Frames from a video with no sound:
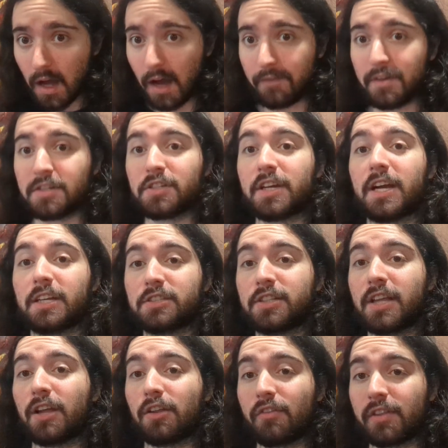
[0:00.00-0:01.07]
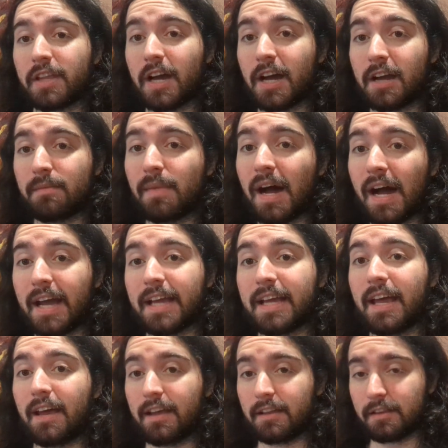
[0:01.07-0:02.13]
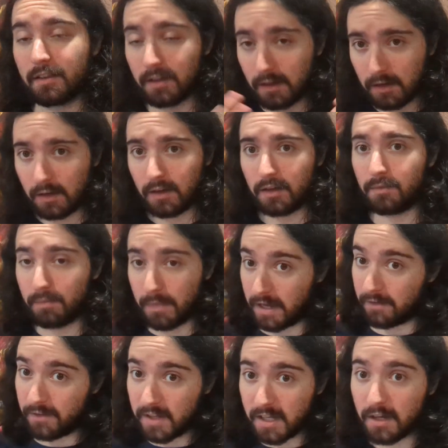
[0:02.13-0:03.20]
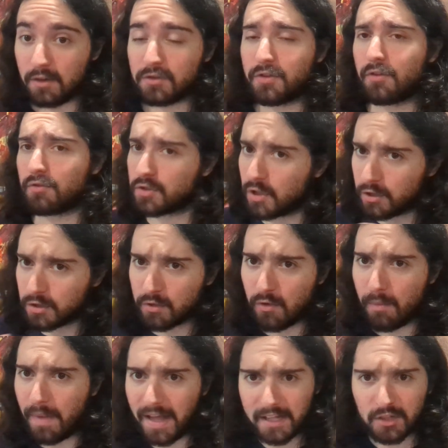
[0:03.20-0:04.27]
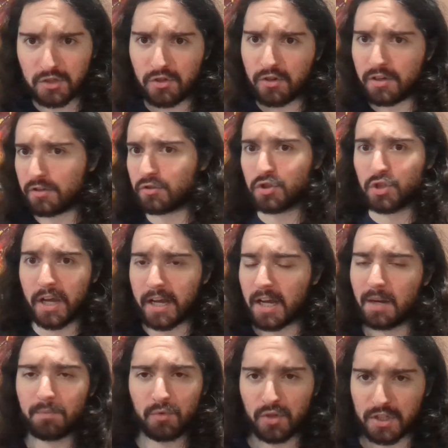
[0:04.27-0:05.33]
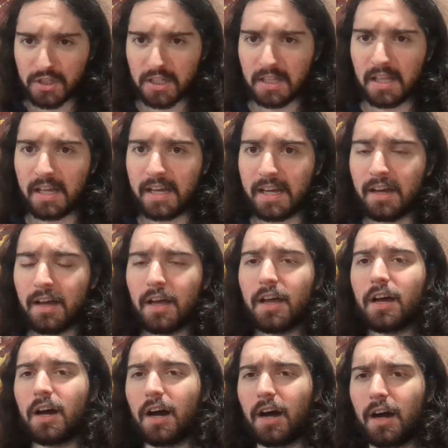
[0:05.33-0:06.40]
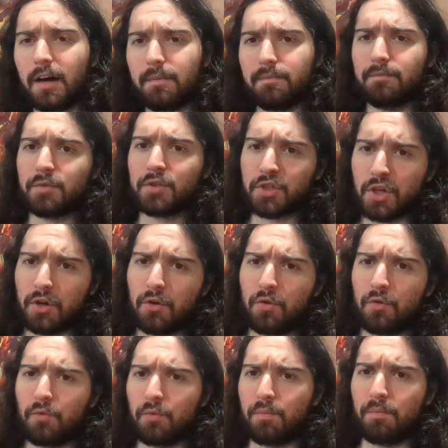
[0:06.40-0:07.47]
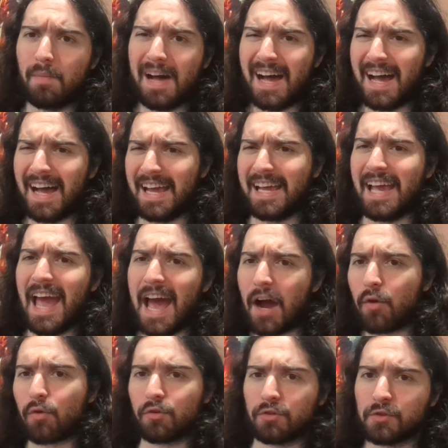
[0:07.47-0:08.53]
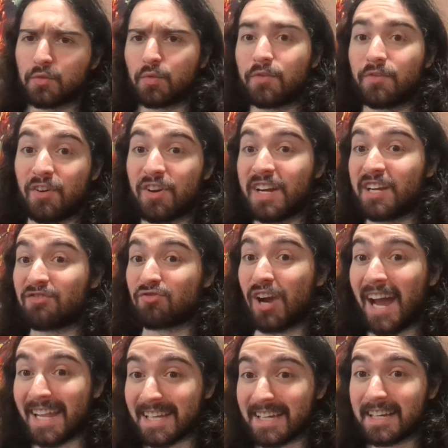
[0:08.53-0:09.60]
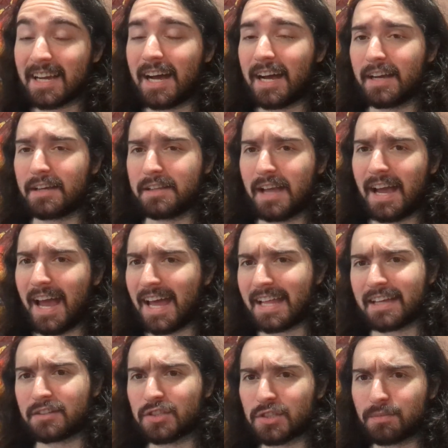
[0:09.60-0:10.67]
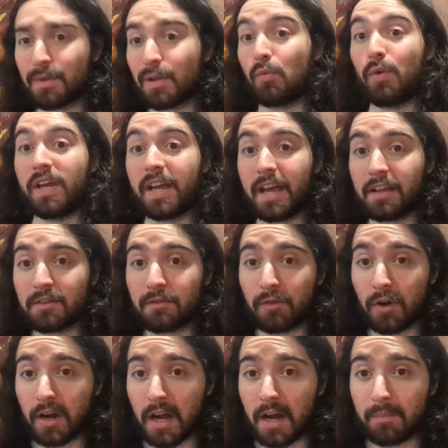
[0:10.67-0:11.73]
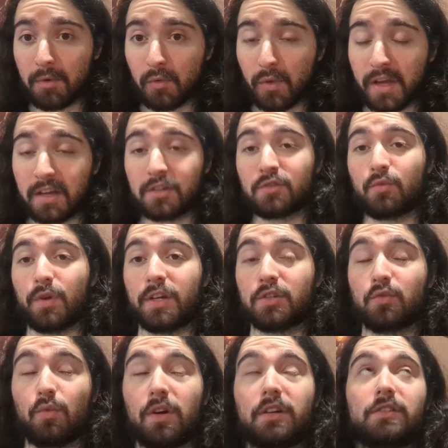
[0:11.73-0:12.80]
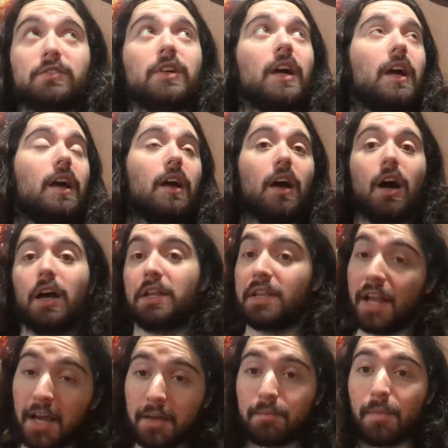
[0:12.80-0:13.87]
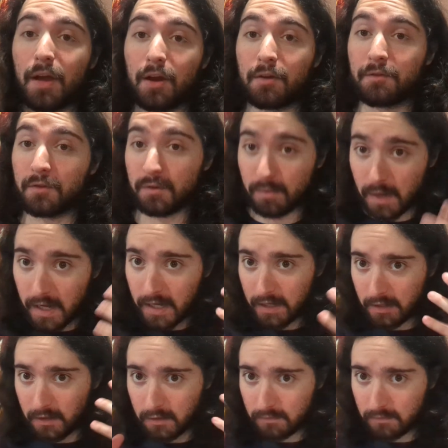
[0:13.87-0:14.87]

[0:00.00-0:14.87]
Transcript: obviously cuts down on the time I can make videos. There was also a managerial shakeup recently, so my hours were very erratic. I had a split weekend for a couple weeks, which was a nightmare for my